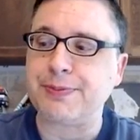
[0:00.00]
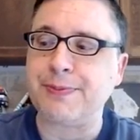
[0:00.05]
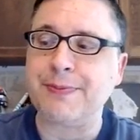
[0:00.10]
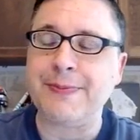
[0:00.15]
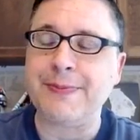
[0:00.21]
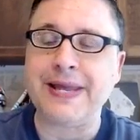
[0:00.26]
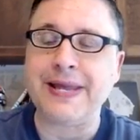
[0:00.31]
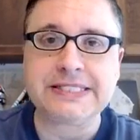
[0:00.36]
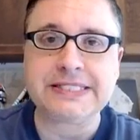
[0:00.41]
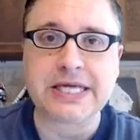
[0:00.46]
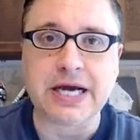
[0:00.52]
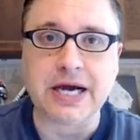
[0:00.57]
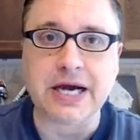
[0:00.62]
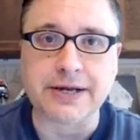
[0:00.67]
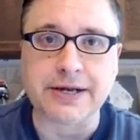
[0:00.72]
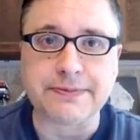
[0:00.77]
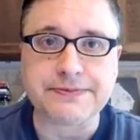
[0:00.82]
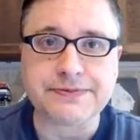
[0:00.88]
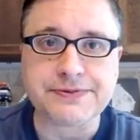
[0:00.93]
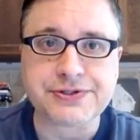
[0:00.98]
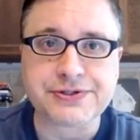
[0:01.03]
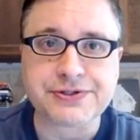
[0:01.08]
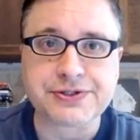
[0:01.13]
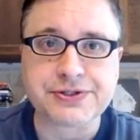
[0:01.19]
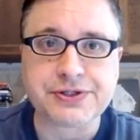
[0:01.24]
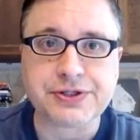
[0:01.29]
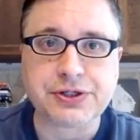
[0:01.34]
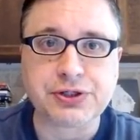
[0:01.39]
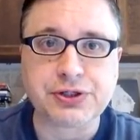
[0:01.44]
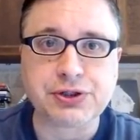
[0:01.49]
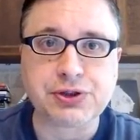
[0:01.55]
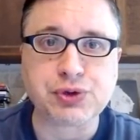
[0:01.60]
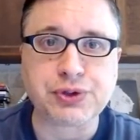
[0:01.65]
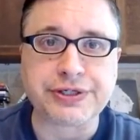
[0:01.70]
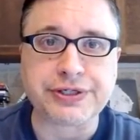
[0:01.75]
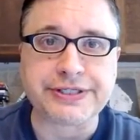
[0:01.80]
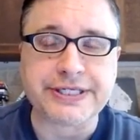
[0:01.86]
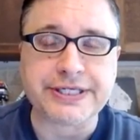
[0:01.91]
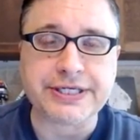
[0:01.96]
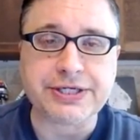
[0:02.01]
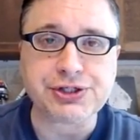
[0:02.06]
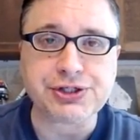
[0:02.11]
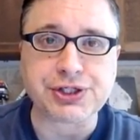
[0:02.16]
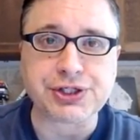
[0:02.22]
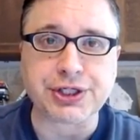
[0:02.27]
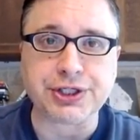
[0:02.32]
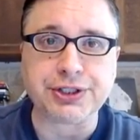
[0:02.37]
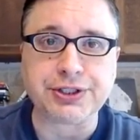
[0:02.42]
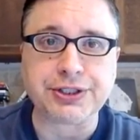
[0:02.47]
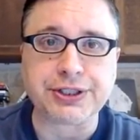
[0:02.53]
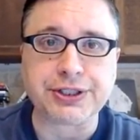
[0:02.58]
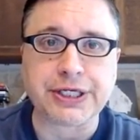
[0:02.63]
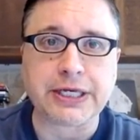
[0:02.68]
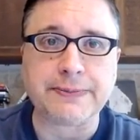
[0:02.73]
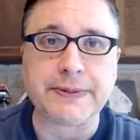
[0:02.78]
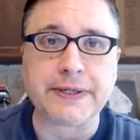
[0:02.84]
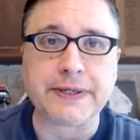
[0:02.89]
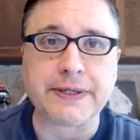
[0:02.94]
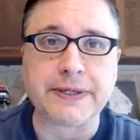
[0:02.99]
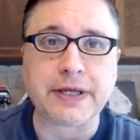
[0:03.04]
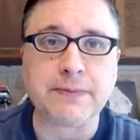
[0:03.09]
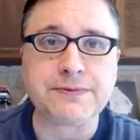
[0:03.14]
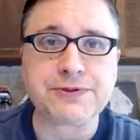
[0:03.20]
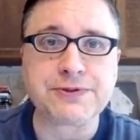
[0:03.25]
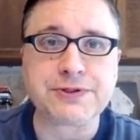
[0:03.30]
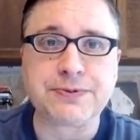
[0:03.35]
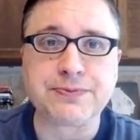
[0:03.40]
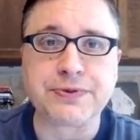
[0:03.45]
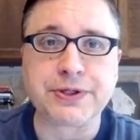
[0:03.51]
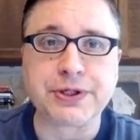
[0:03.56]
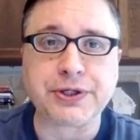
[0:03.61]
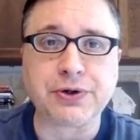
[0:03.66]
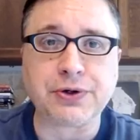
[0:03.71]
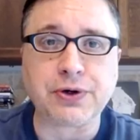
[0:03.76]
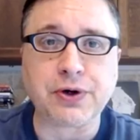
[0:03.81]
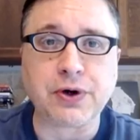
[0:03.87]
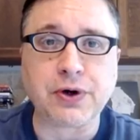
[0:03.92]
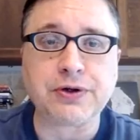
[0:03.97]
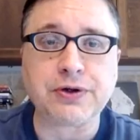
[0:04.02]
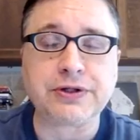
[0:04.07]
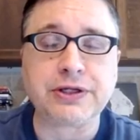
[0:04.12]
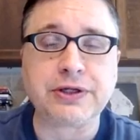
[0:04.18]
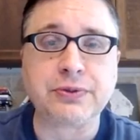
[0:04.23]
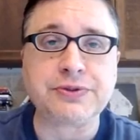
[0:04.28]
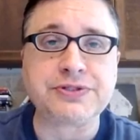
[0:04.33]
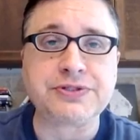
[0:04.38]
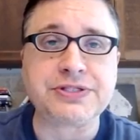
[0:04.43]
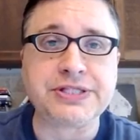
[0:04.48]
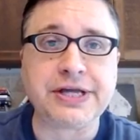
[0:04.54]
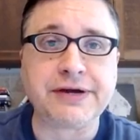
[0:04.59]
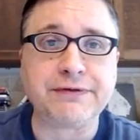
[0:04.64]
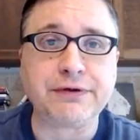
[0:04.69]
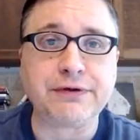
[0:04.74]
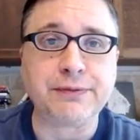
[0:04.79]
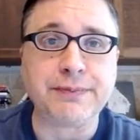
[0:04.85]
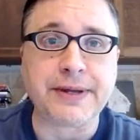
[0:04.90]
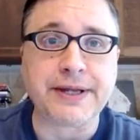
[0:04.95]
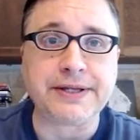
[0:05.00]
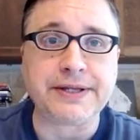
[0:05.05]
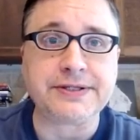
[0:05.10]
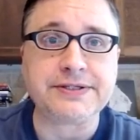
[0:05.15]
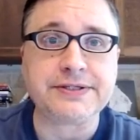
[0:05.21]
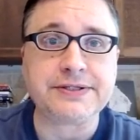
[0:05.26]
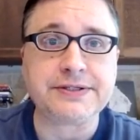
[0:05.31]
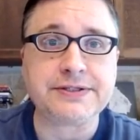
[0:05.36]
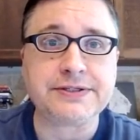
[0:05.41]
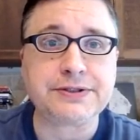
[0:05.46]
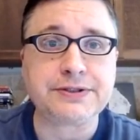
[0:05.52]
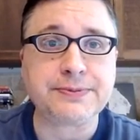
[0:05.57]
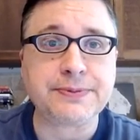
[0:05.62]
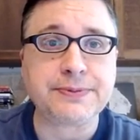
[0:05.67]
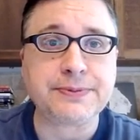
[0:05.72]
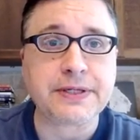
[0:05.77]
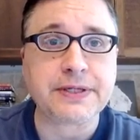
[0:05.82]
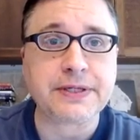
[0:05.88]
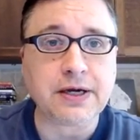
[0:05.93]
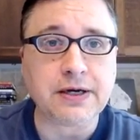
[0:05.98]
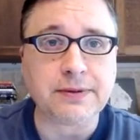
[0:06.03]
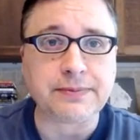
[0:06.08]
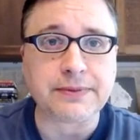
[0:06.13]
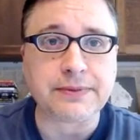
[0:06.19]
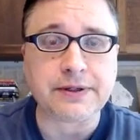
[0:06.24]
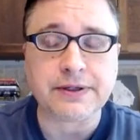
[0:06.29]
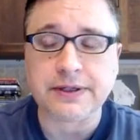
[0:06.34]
many times tradition can become something in our heart that it was never meant to become.